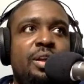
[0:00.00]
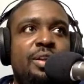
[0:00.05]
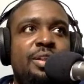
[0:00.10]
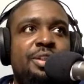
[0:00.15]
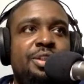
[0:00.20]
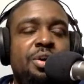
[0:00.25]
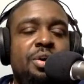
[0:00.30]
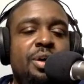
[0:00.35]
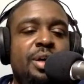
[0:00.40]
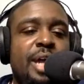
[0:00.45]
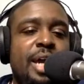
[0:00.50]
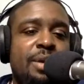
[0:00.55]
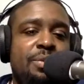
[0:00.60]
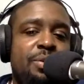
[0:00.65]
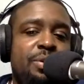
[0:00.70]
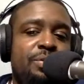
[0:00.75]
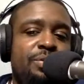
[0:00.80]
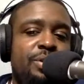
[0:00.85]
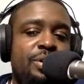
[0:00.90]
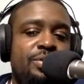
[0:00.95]
least gone at him with
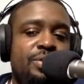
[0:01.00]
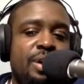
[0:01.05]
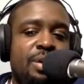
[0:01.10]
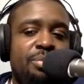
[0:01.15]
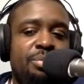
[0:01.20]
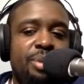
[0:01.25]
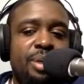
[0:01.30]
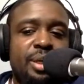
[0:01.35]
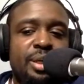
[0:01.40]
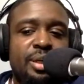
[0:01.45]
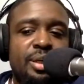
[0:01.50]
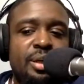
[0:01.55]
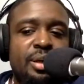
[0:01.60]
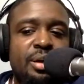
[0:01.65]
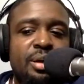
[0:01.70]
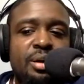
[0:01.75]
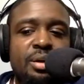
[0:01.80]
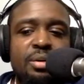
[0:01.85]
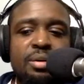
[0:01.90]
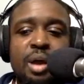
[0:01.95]
a first round pick.
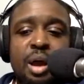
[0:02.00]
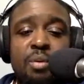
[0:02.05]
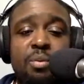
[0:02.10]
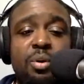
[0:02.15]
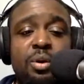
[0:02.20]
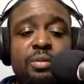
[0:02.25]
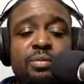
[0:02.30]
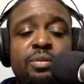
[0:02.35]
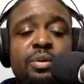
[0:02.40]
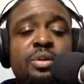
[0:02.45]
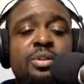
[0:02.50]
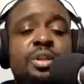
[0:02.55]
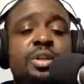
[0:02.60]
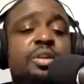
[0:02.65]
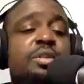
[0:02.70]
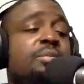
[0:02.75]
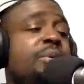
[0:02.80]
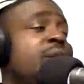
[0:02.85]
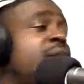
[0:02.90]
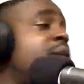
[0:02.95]
I would have.
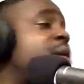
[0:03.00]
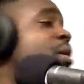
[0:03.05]
Excuse me.